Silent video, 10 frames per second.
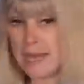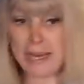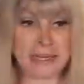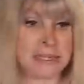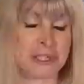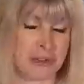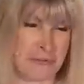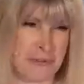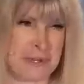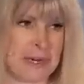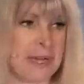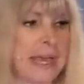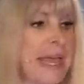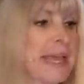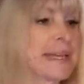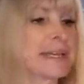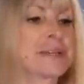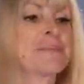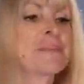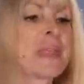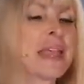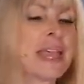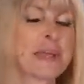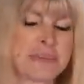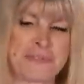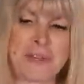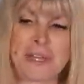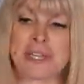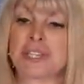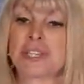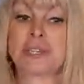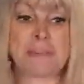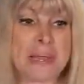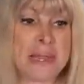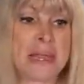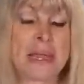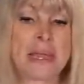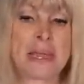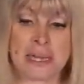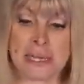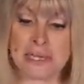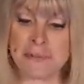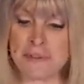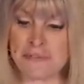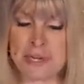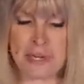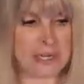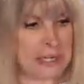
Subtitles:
And it was furnished to be 1959.